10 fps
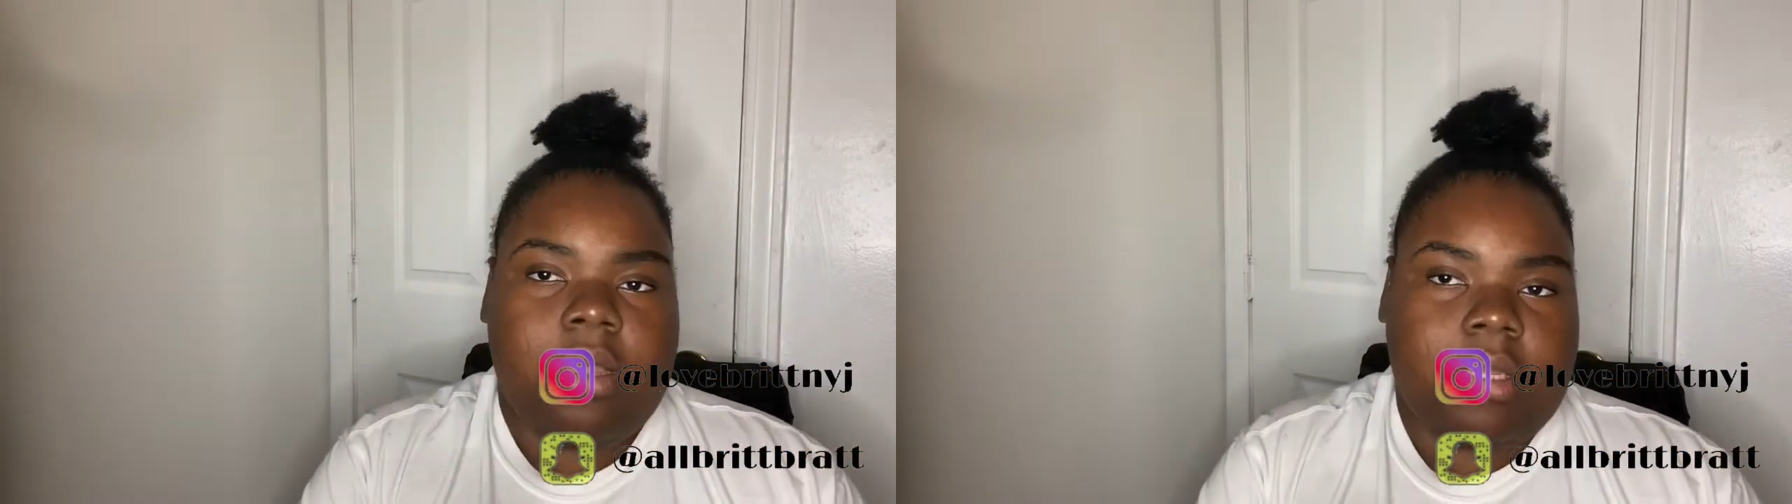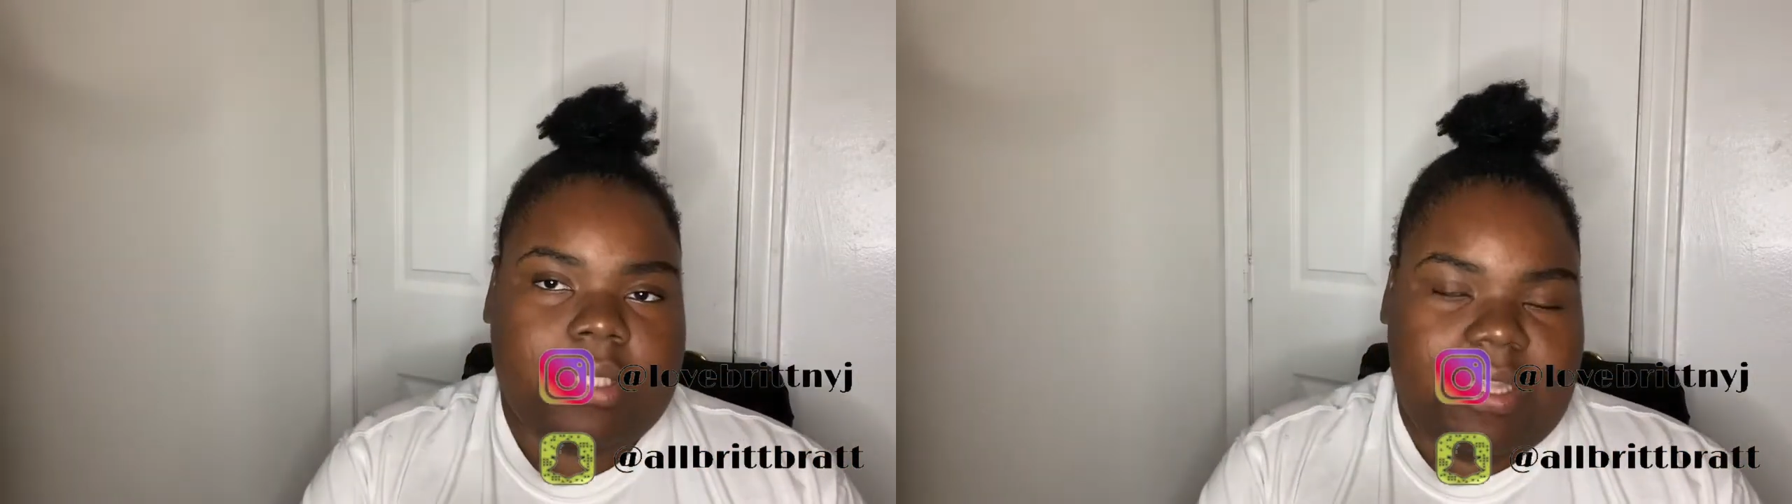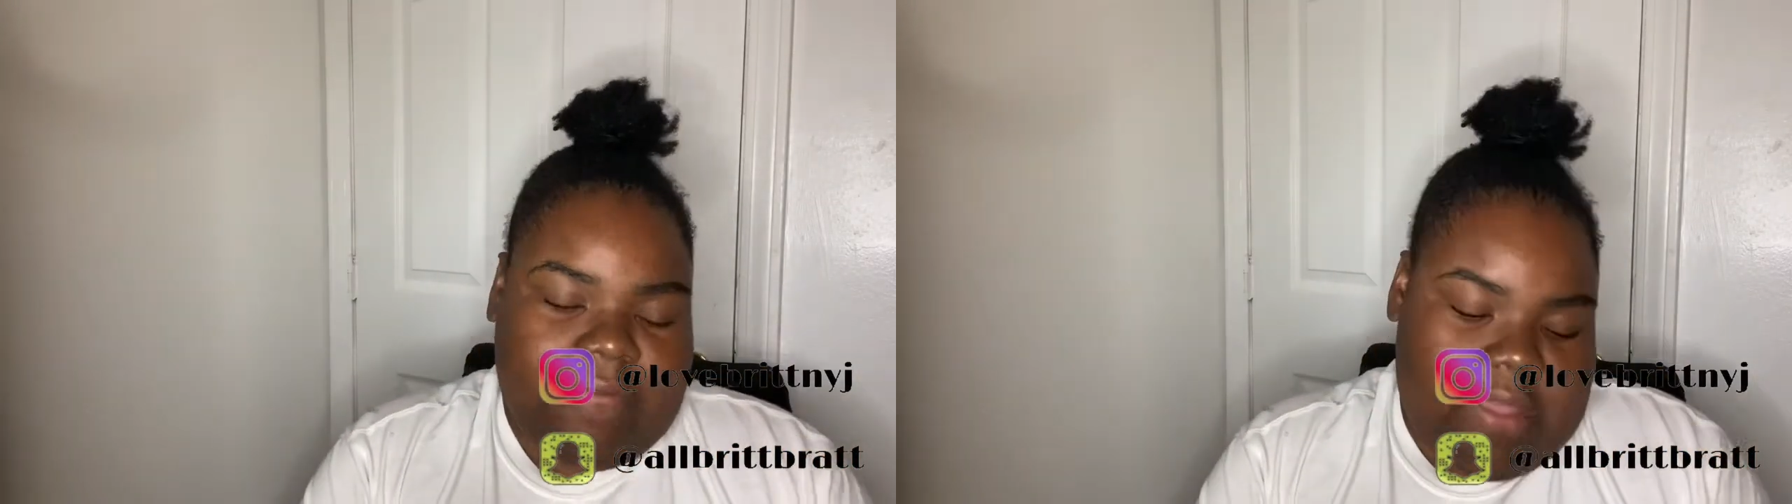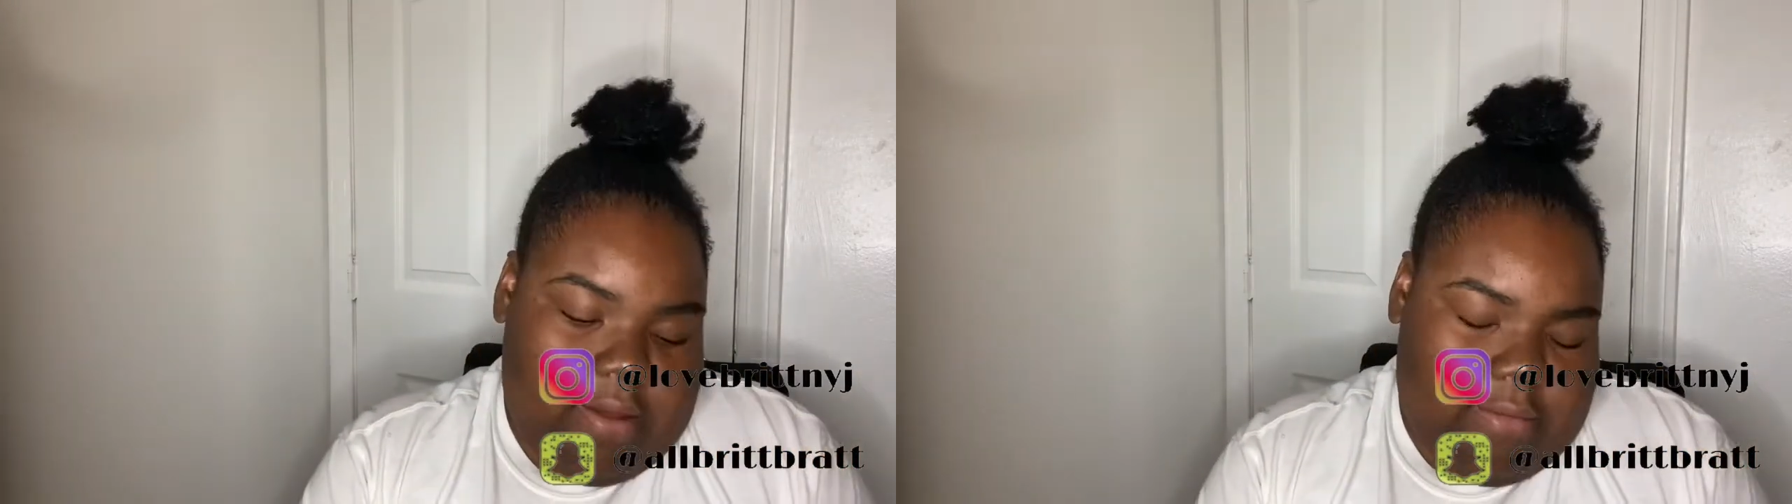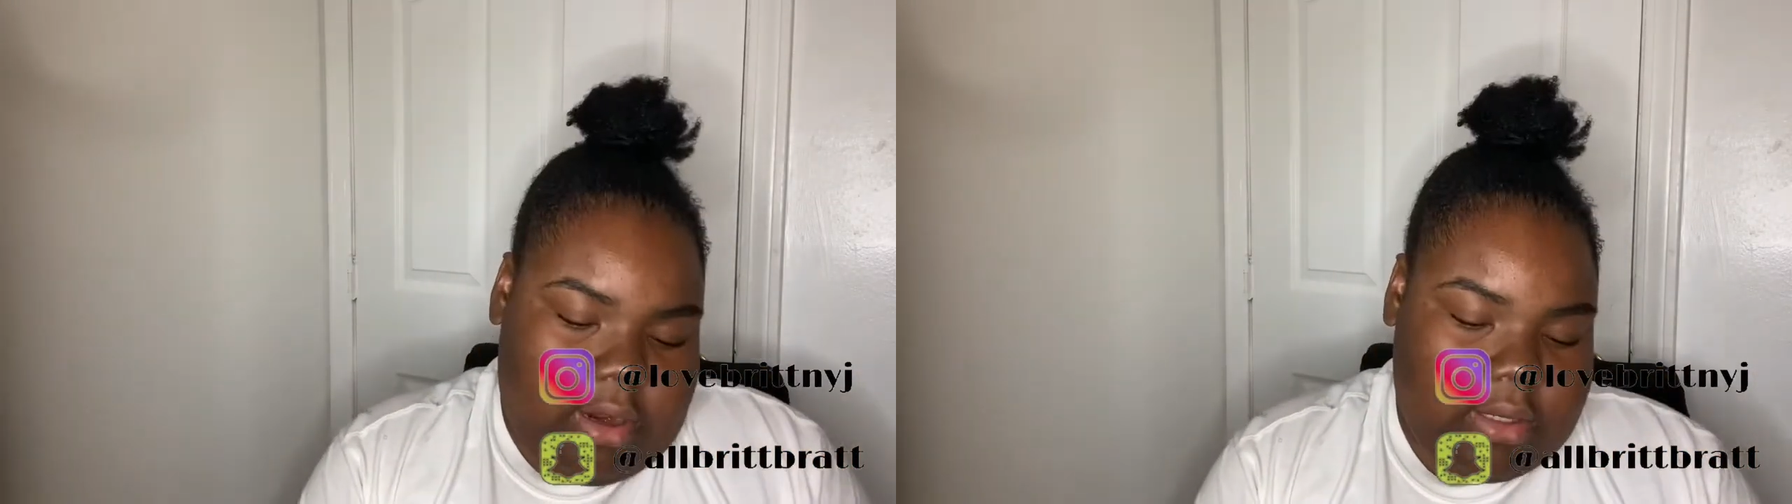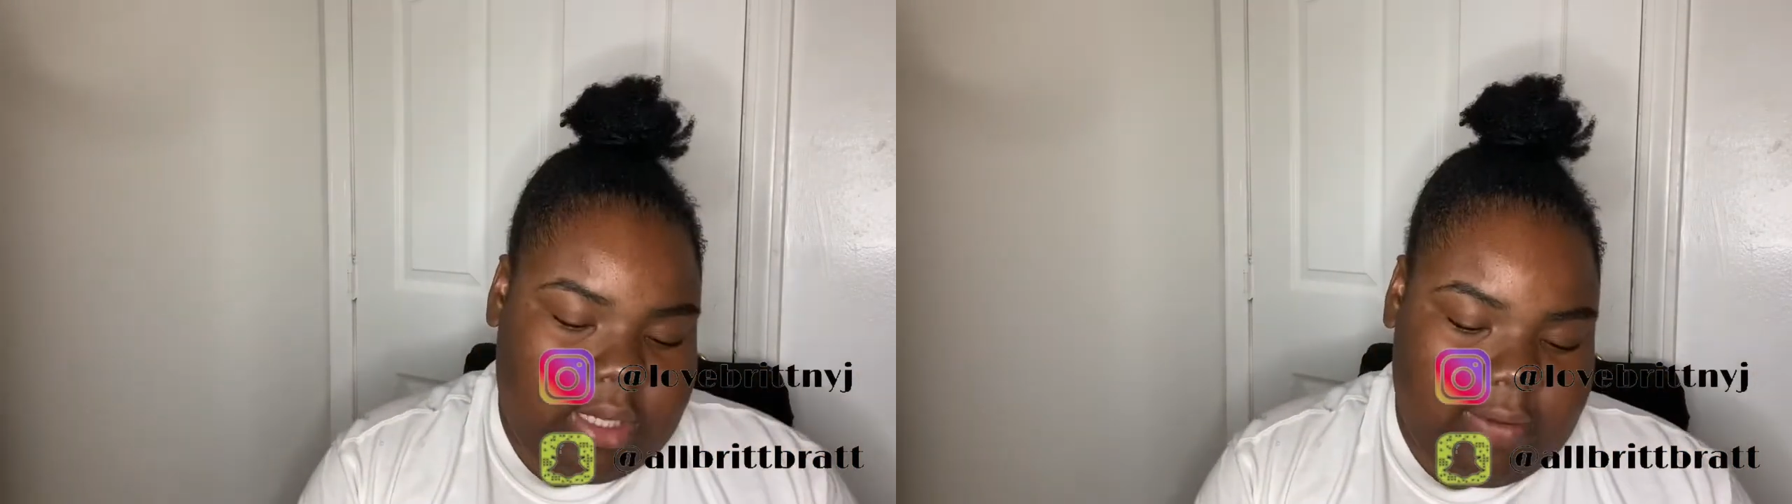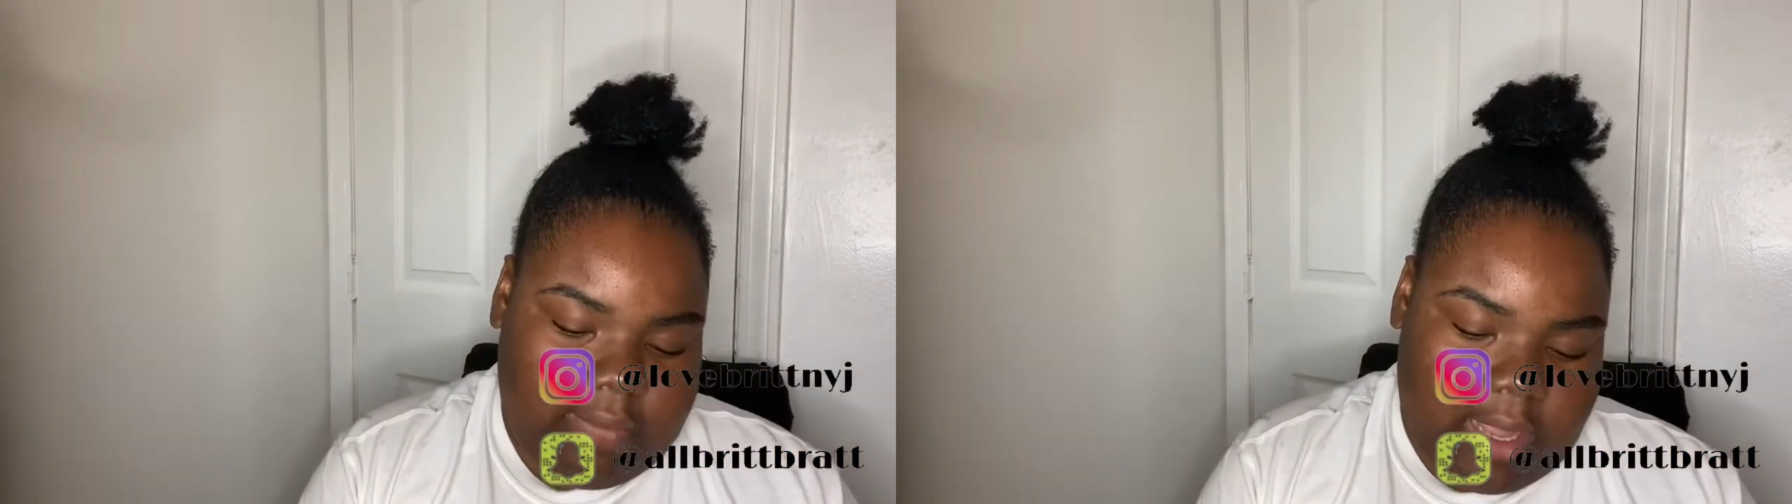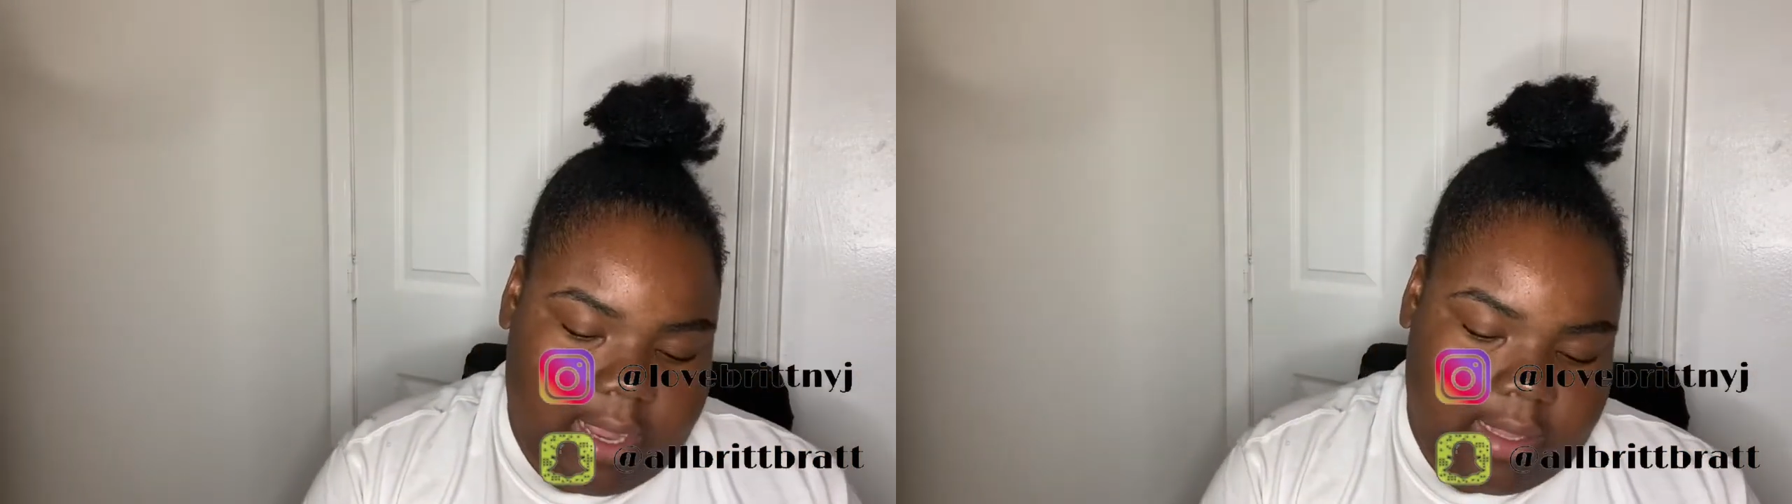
See if that works. If not,